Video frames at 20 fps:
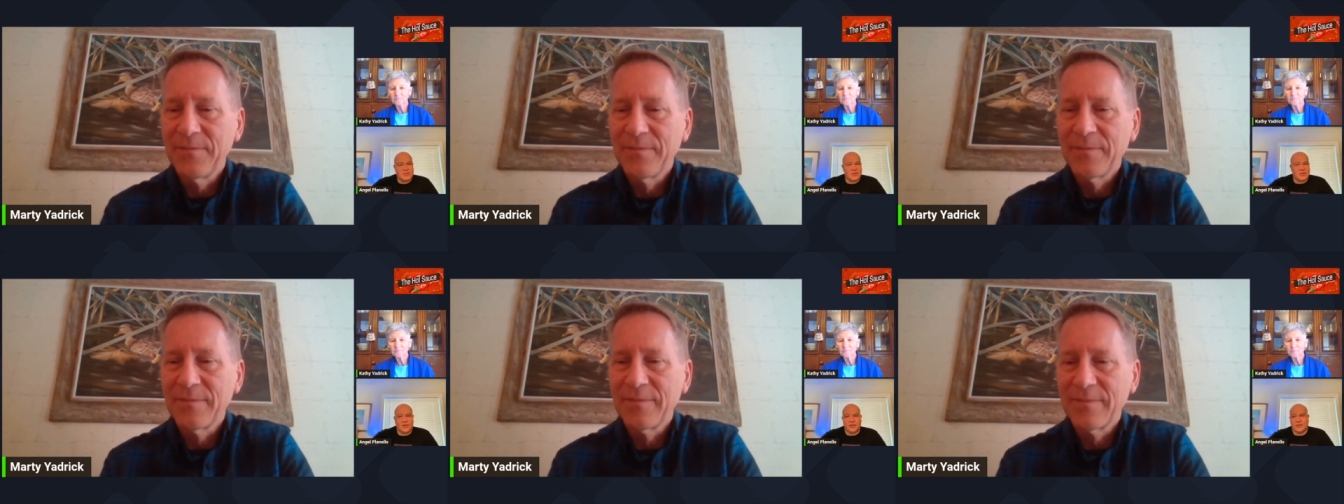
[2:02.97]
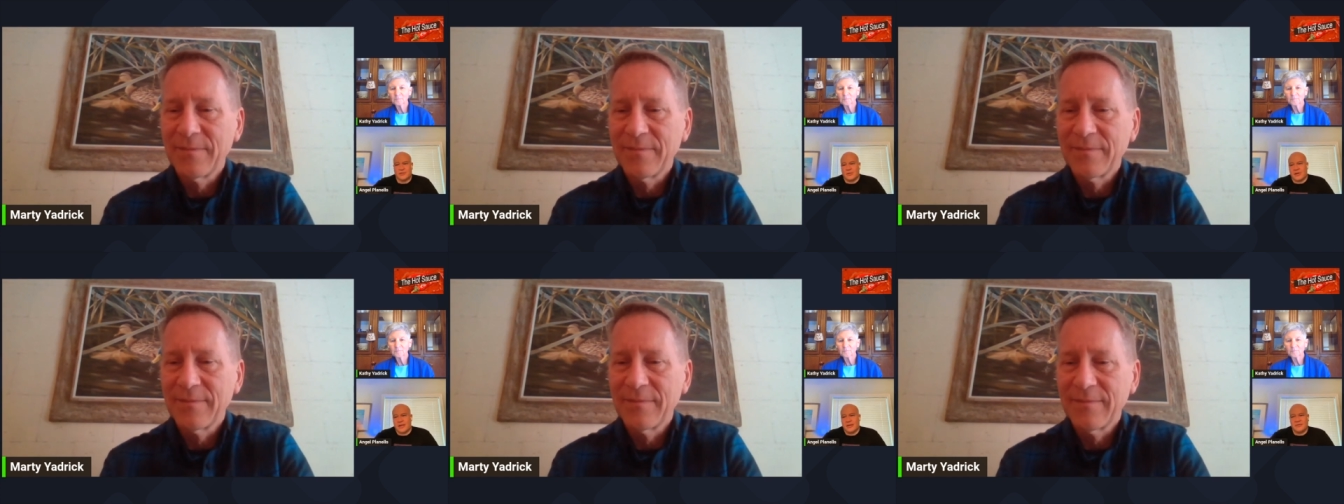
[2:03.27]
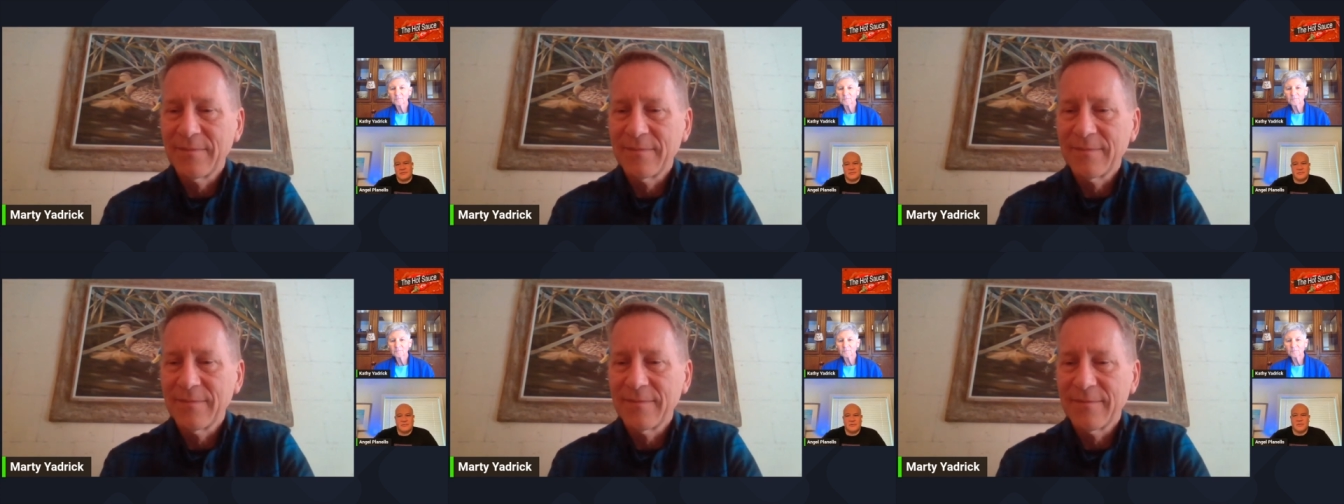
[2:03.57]
along the way.
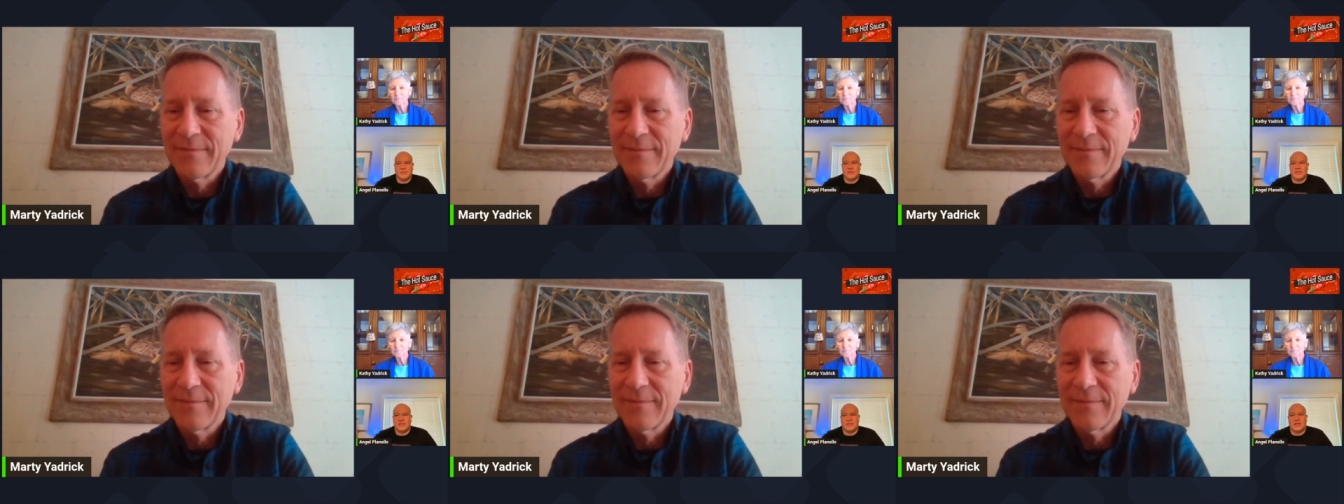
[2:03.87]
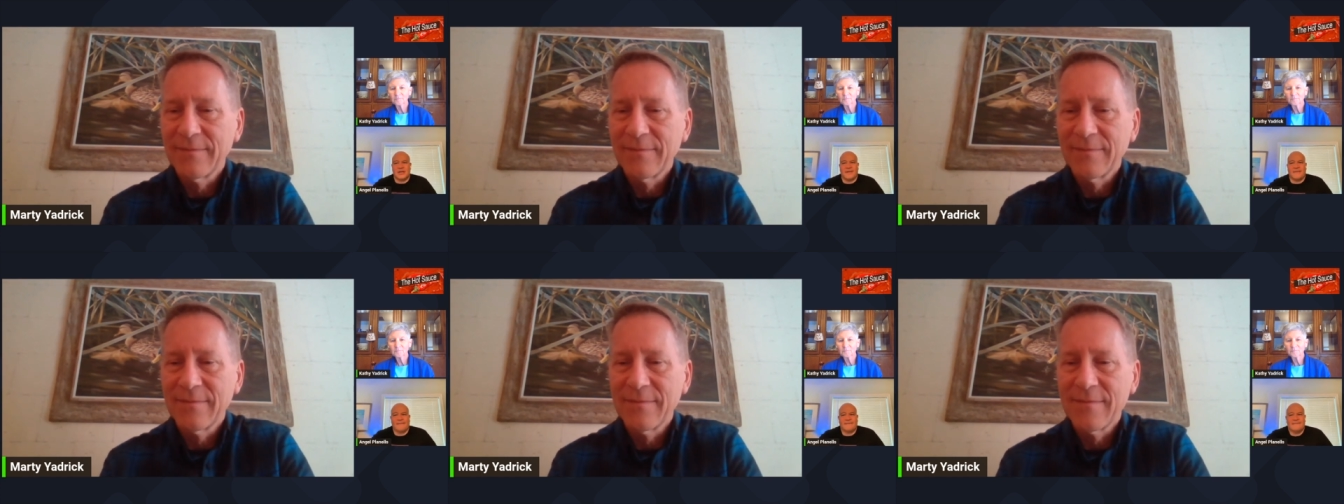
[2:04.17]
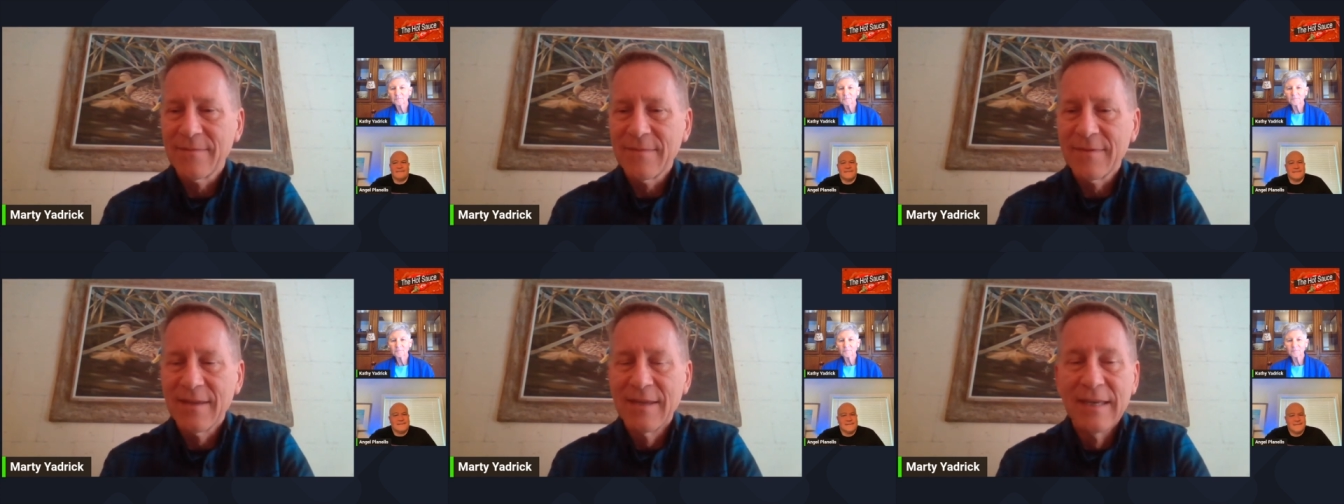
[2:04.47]
What would you say?
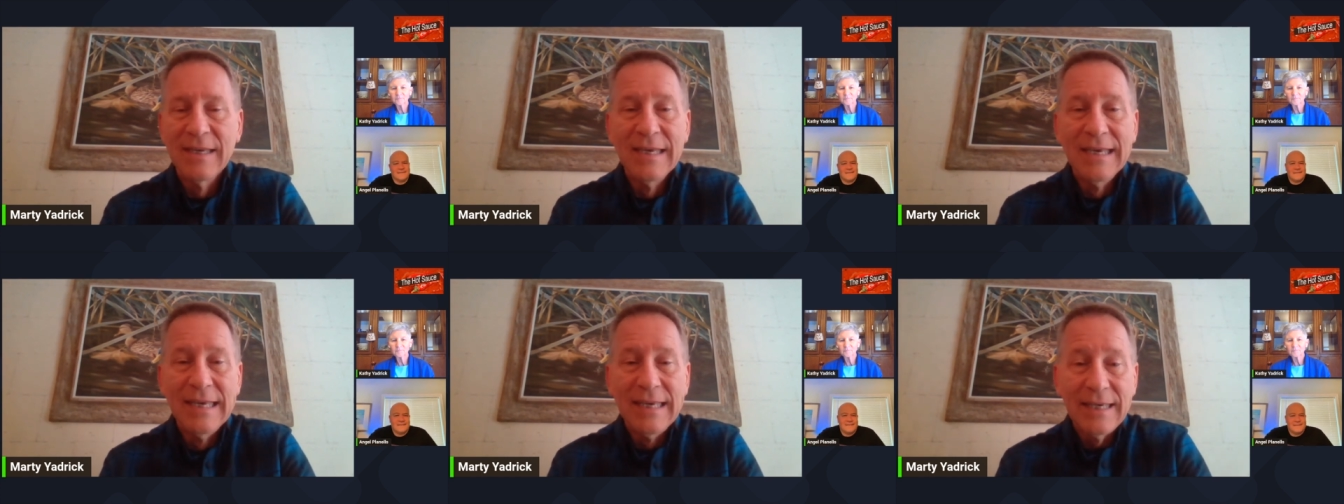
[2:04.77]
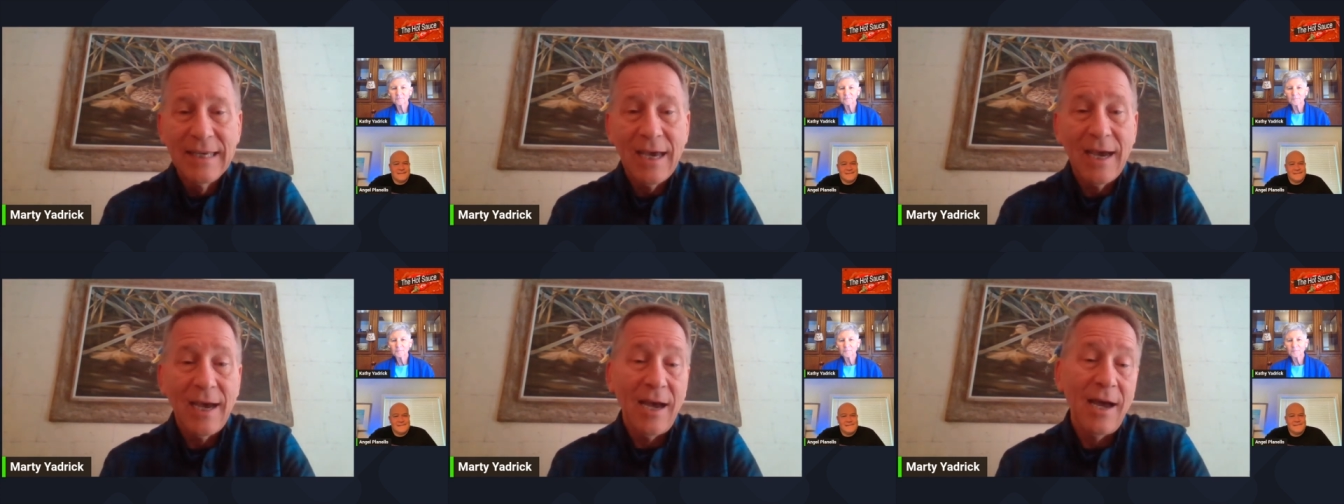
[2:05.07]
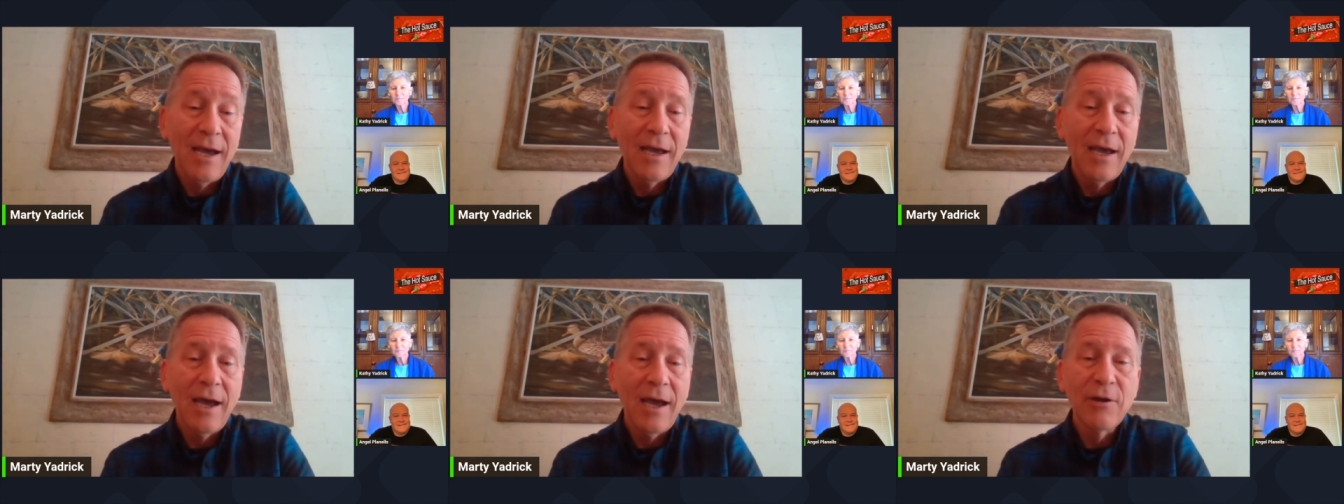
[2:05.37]
Yeah,
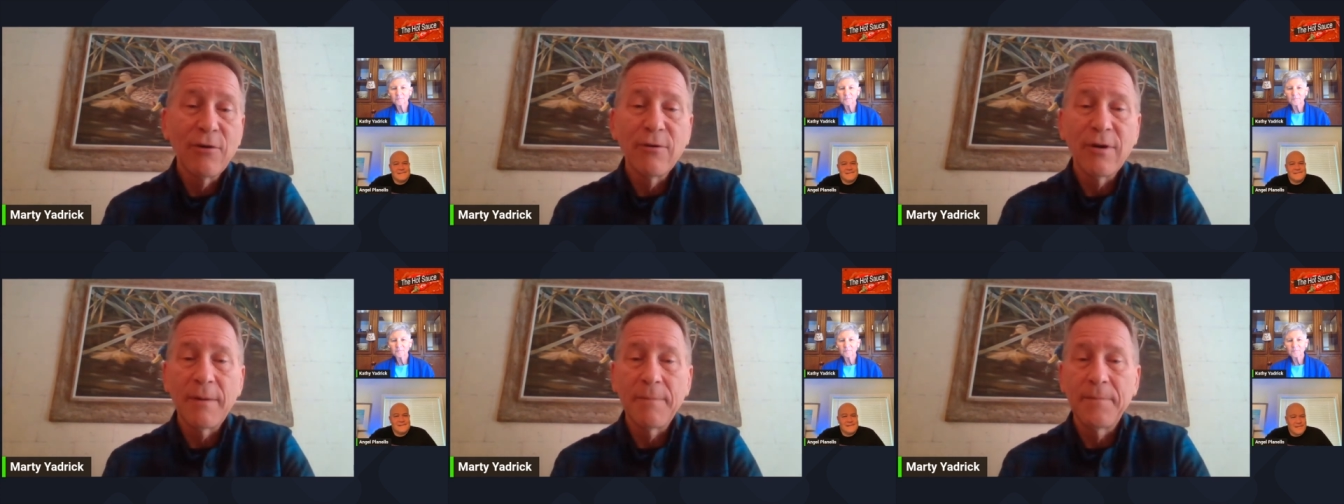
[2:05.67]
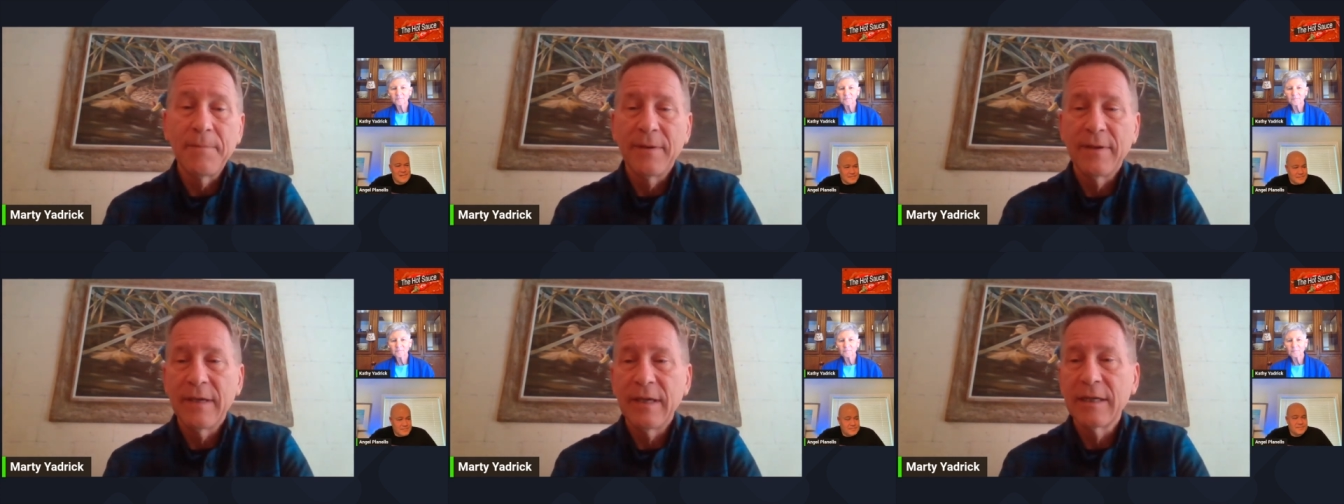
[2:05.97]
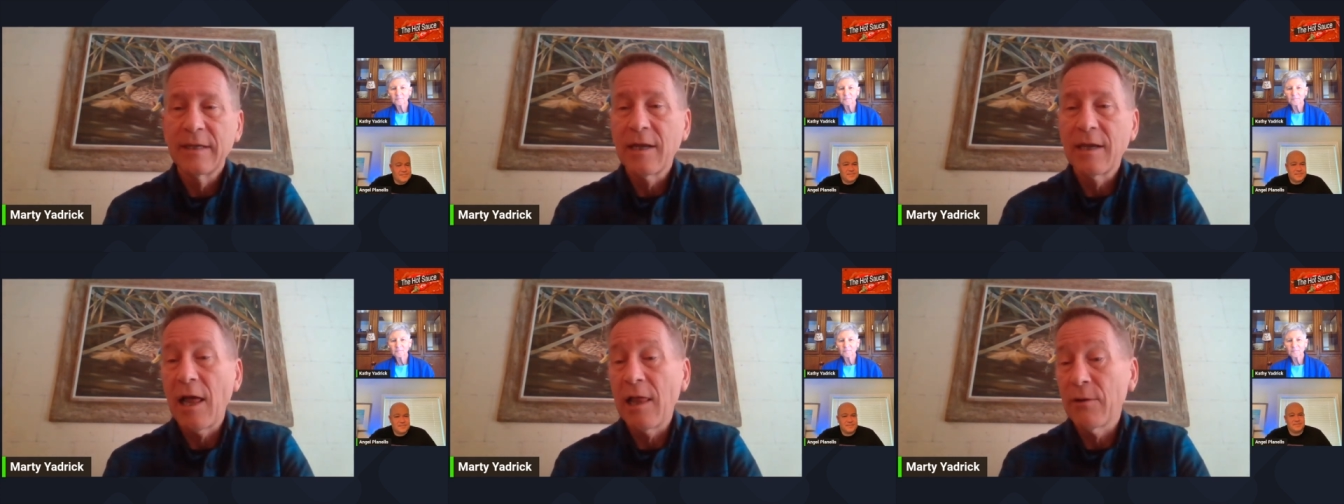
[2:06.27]
I grew up
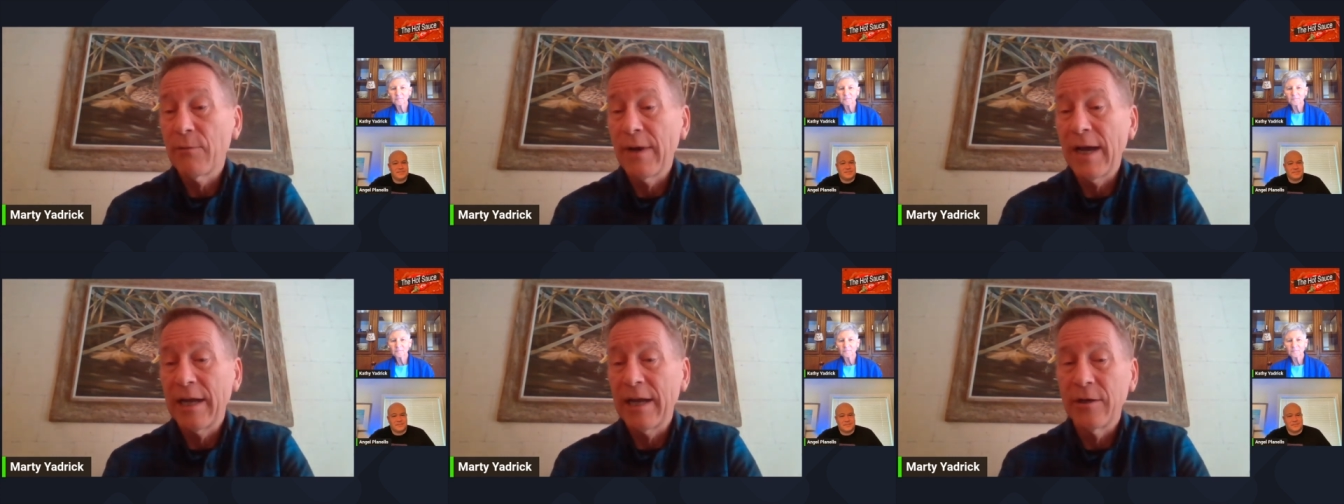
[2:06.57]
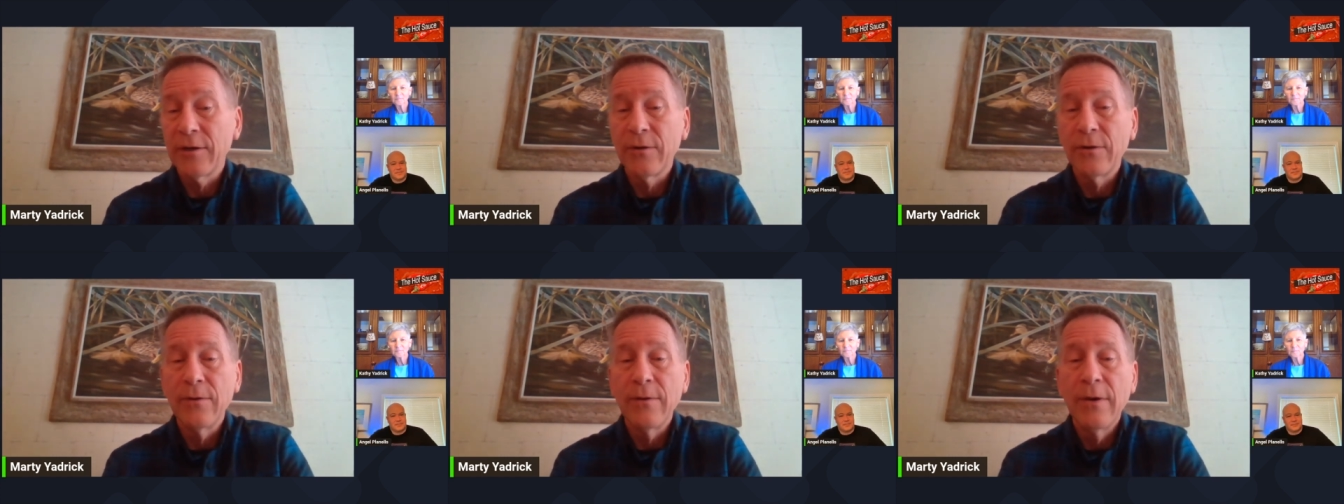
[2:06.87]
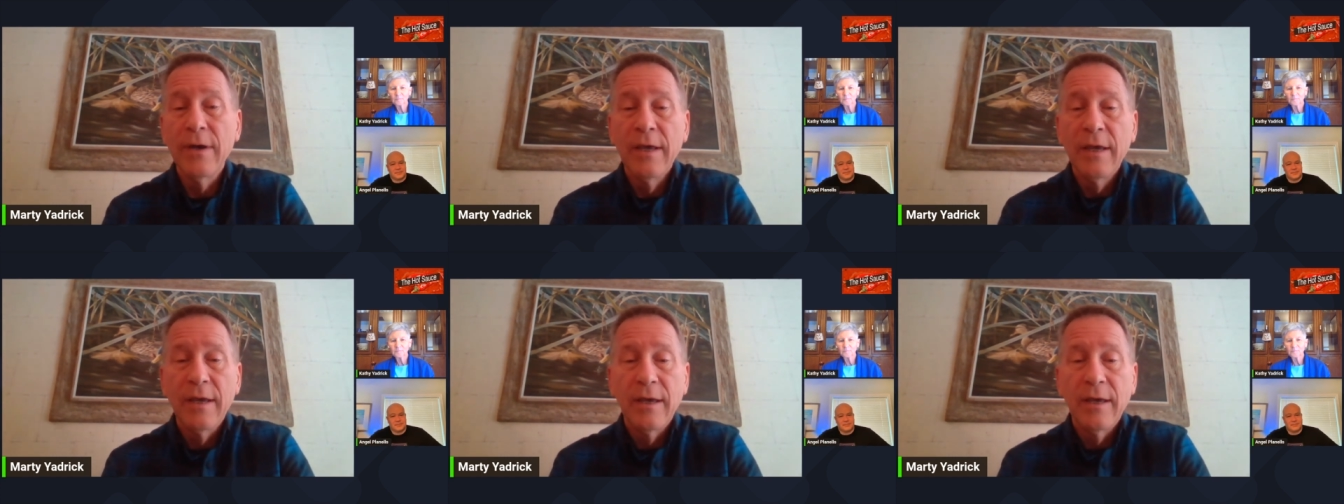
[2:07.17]
in Colorado.